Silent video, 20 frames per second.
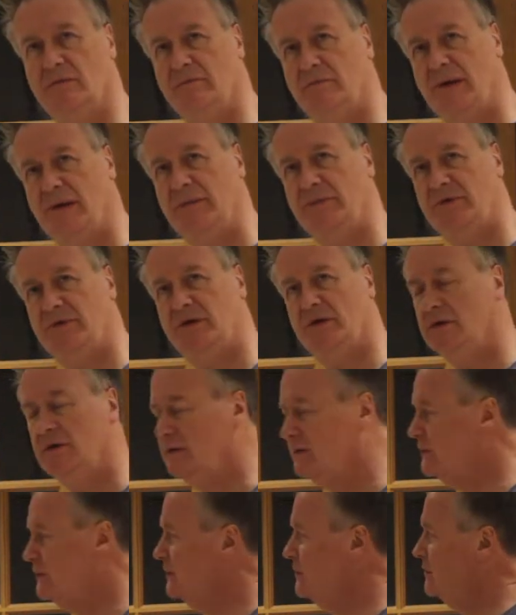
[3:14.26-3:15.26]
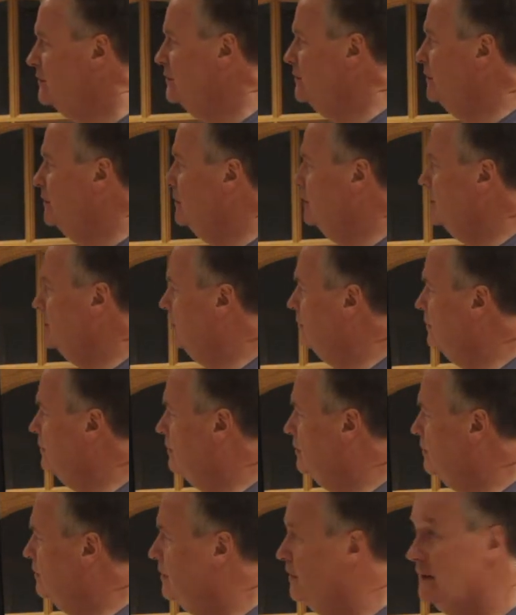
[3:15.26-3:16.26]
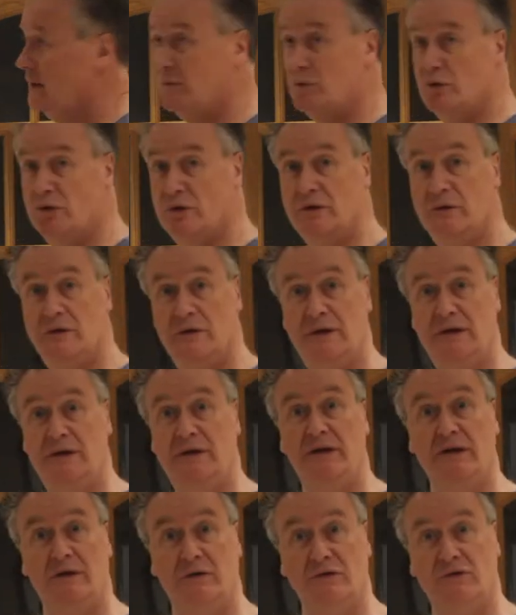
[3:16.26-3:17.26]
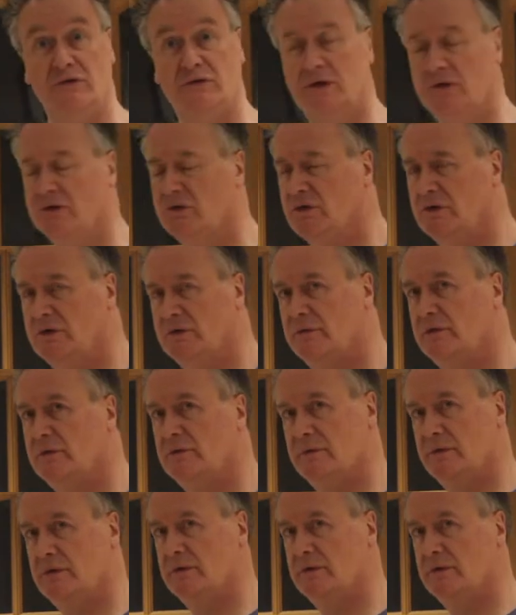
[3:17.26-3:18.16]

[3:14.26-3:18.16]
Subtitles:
peptides, and then we'll do the deconstruction of them